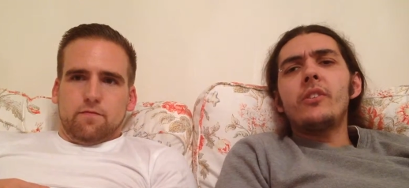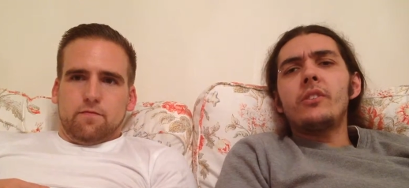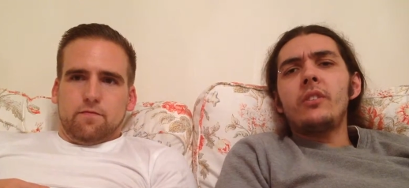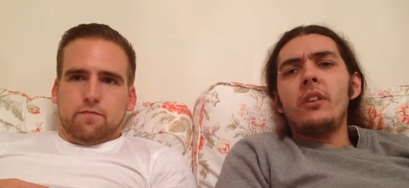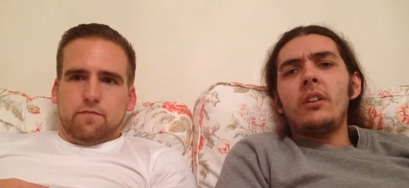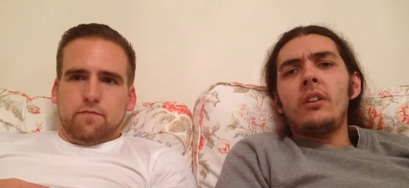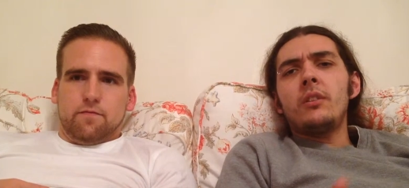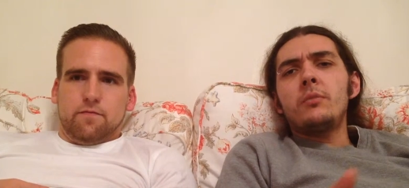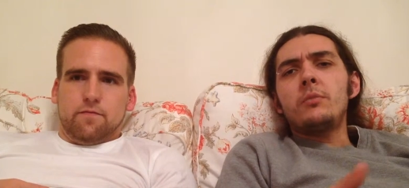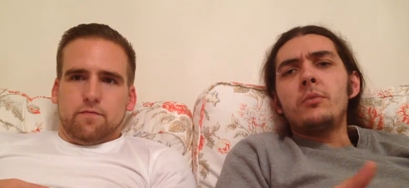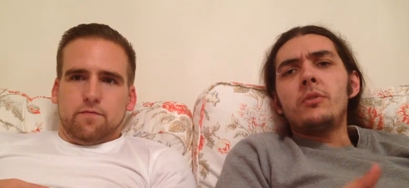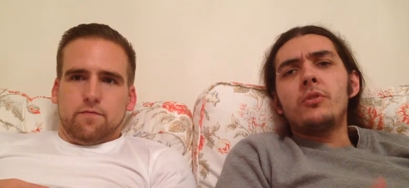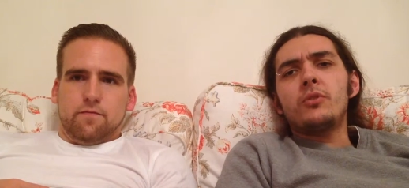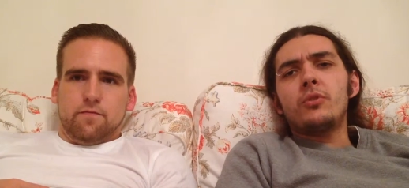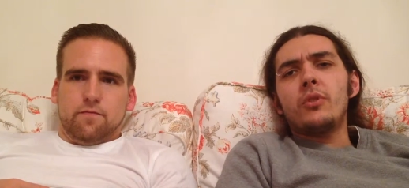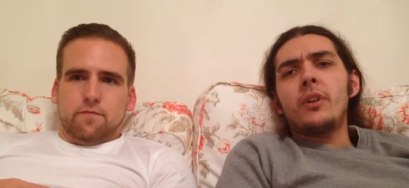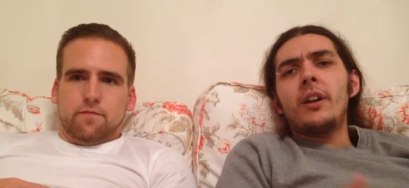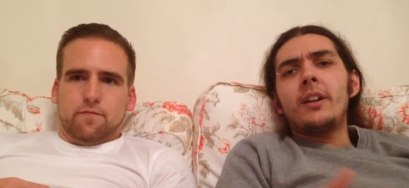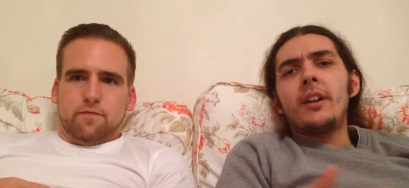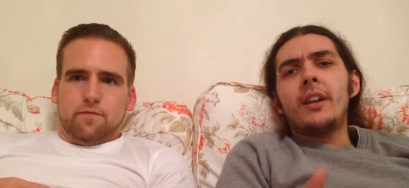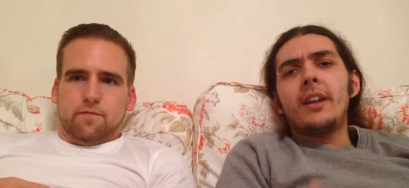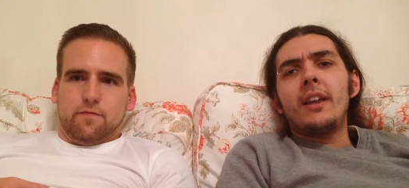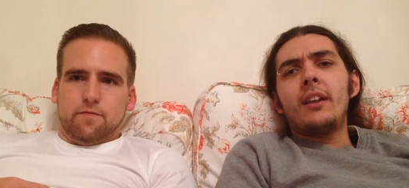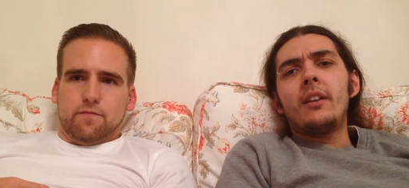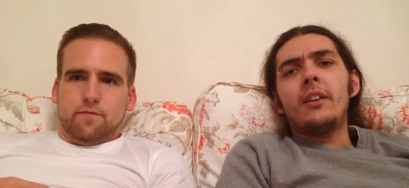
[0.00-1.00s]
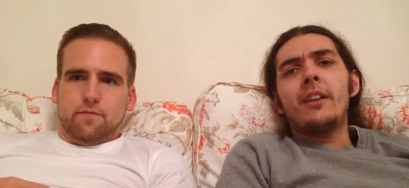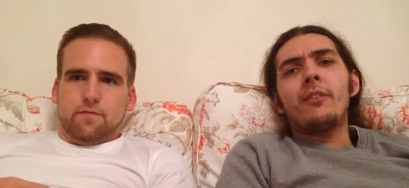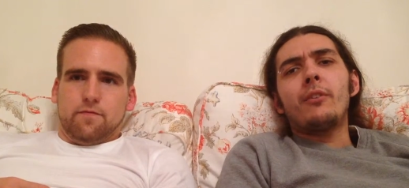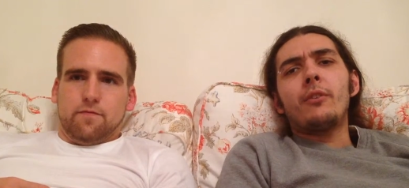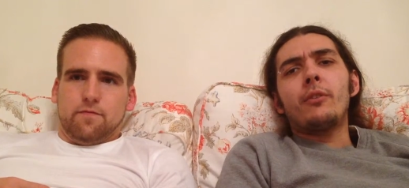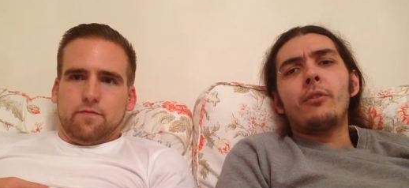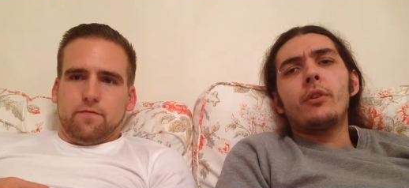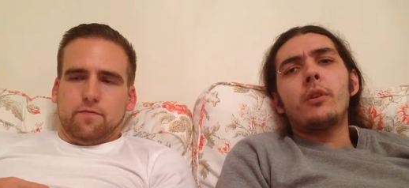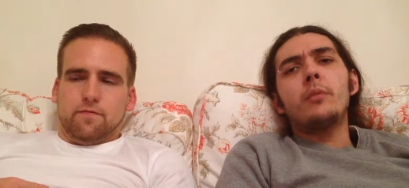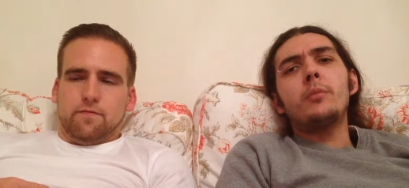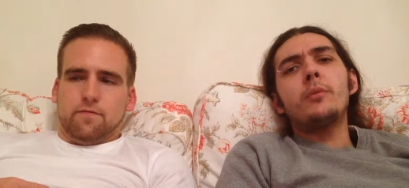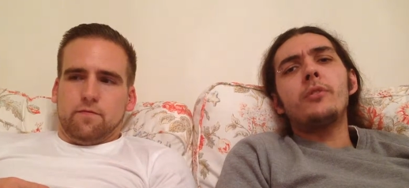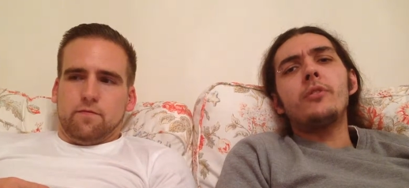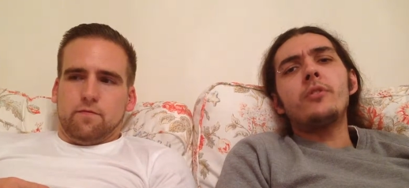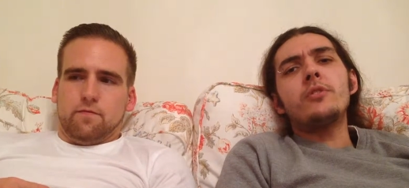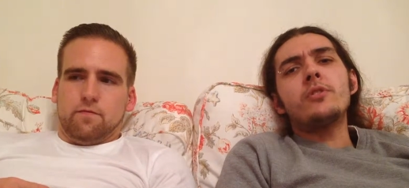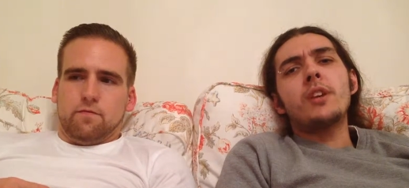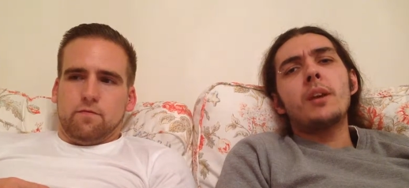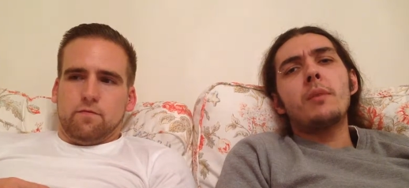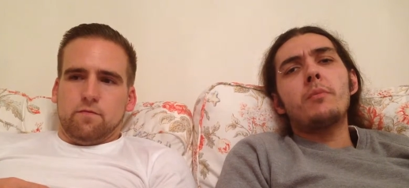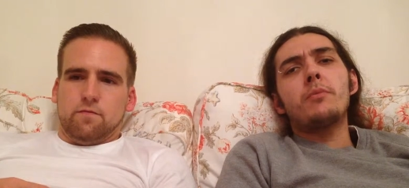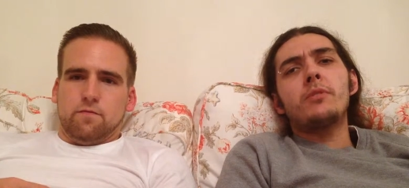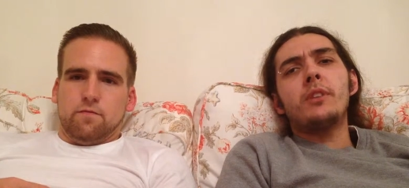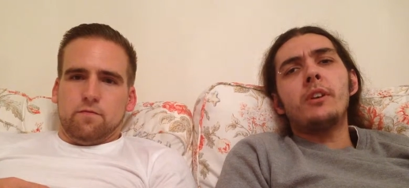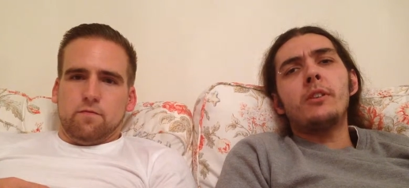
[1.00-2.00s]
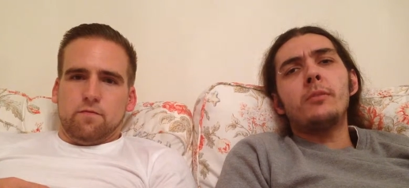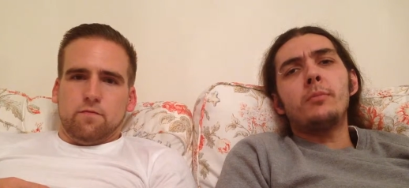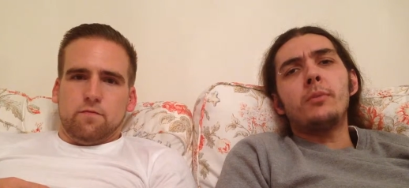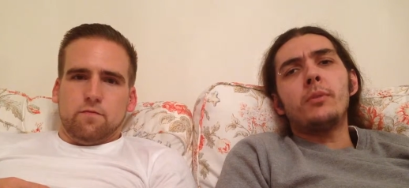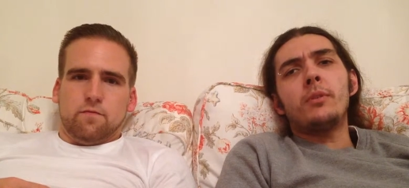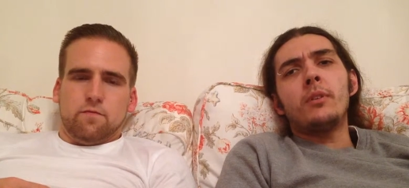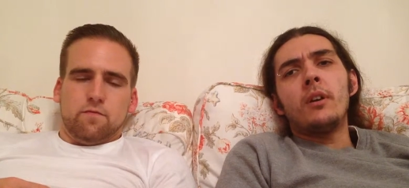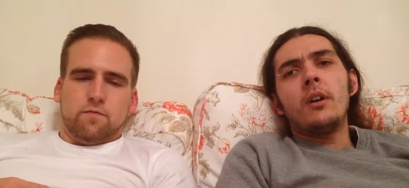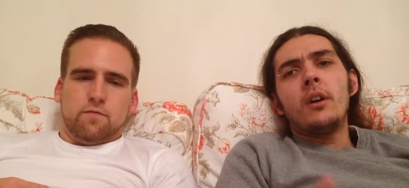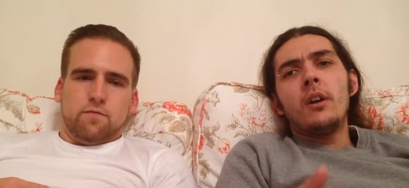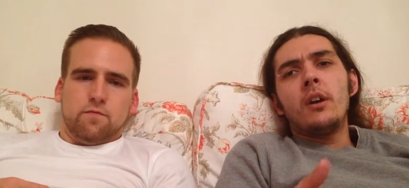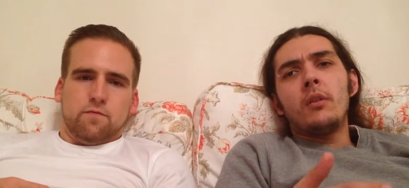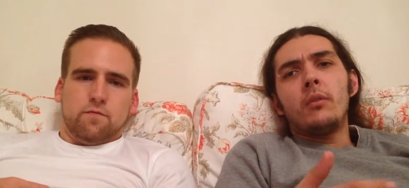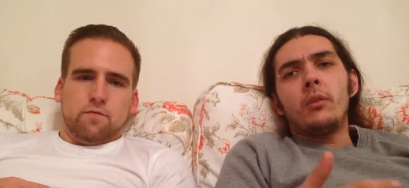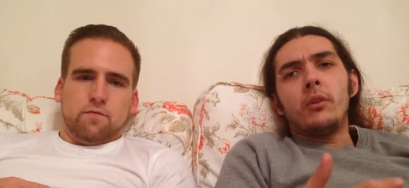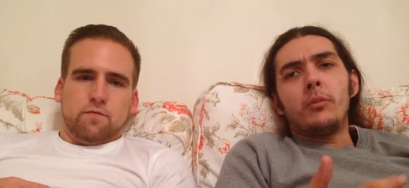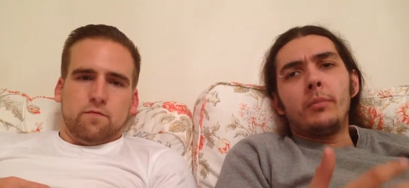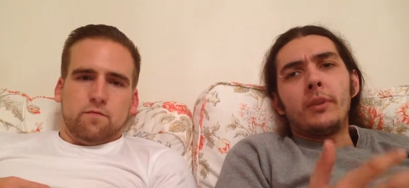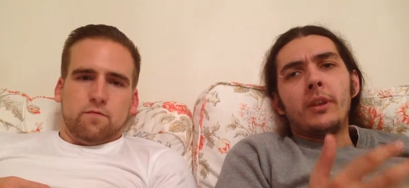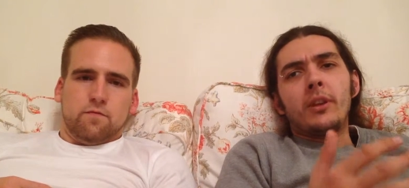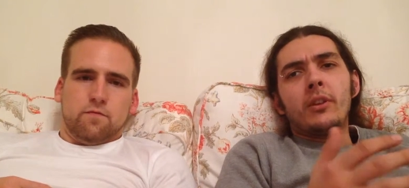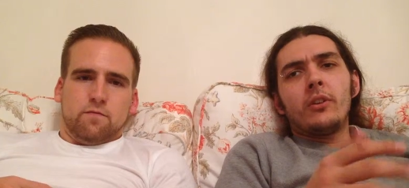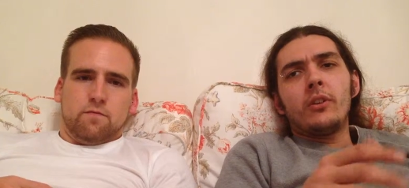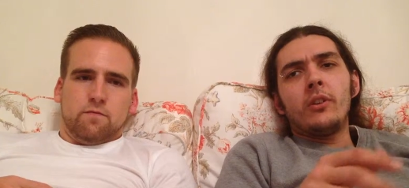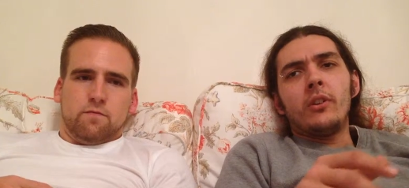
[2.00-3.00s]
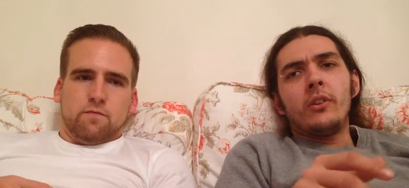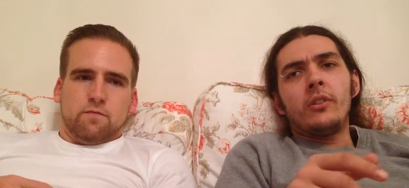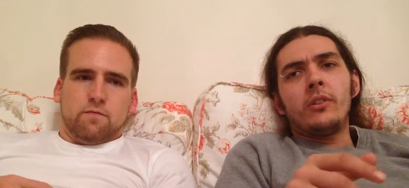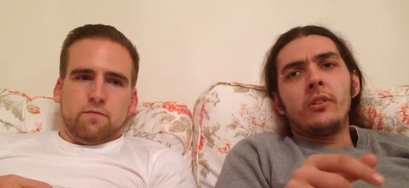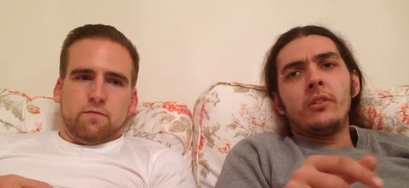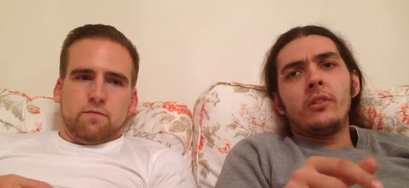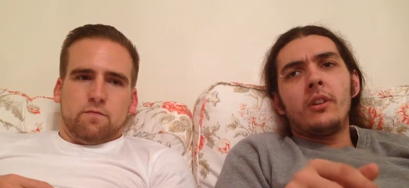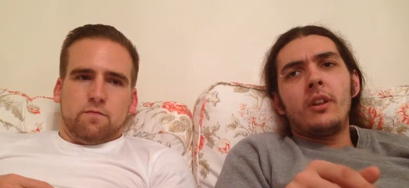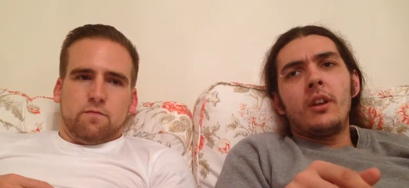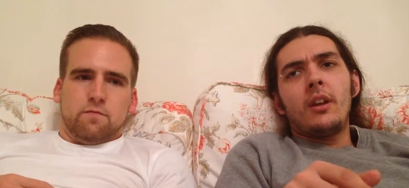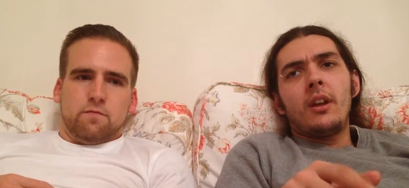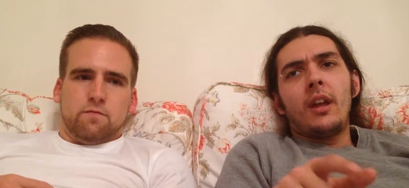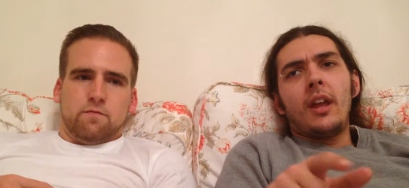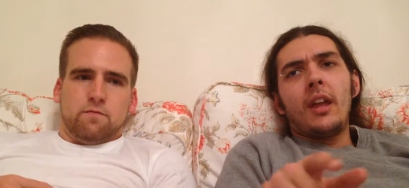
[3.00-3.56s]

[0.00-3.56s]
Speaker 1: Stallone was trying to kill Eric Roberts and James Nesbitt was because...